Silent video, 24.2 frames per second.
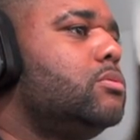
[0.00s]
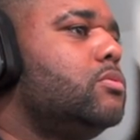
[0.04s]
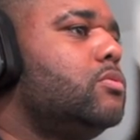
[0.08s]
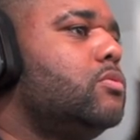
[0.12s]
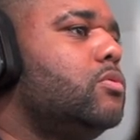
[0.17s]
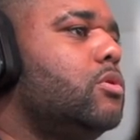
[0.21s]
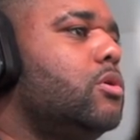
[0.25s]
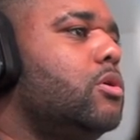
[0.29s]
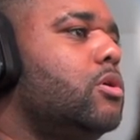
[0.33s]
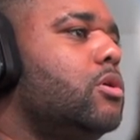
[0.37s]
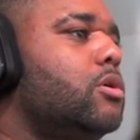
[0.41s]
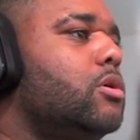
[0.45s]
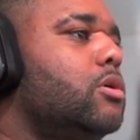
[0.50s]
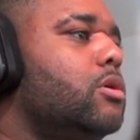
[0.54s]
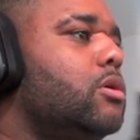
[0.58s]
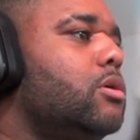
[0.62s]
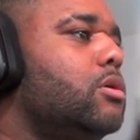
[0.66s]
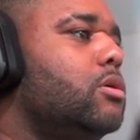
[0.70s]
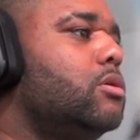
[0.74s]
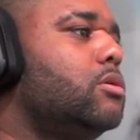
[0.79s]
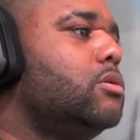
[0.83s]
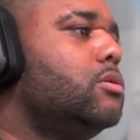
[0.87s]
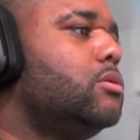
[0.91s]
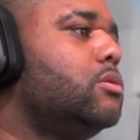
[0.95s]
Bro,
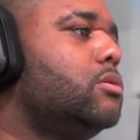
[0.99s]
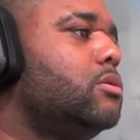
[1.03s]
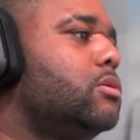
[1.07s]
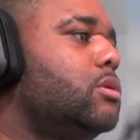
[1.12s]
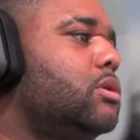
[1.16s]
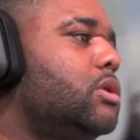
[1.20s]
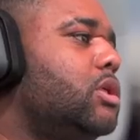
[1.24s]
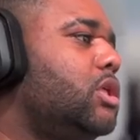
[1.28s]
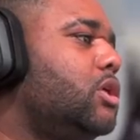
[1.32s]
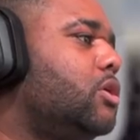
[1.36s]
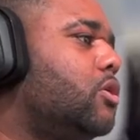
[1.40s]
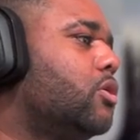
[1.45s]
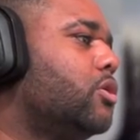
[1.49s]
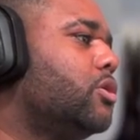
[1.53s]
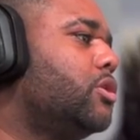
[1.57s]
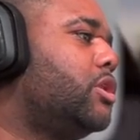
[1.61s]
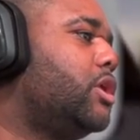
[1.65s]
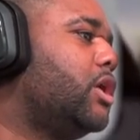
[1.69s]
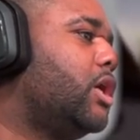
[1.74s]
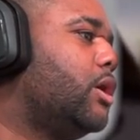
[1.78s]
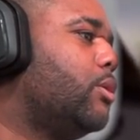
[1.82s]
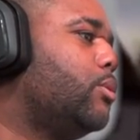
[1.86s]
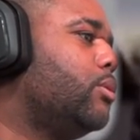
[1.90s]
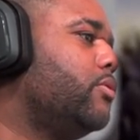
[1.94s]
he got
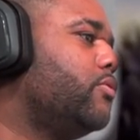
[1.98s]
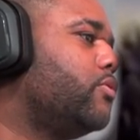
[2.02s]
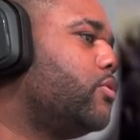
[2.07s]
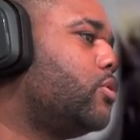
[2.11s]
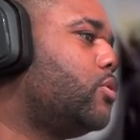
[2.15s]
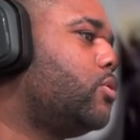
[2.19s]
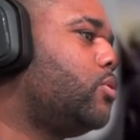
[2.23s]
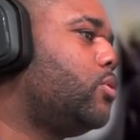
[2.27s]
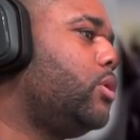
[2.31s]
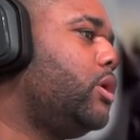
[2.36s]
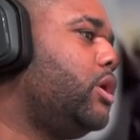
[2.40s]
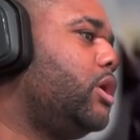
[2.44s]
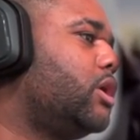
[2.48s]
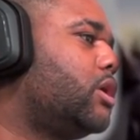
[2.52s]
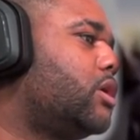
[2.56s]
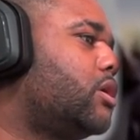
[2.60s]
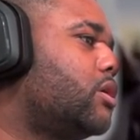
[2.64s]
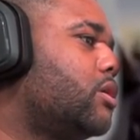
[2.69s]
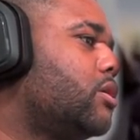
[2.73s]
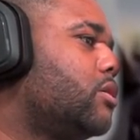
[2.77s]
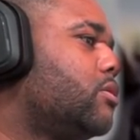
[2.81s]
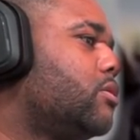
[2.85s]
dealt with quick.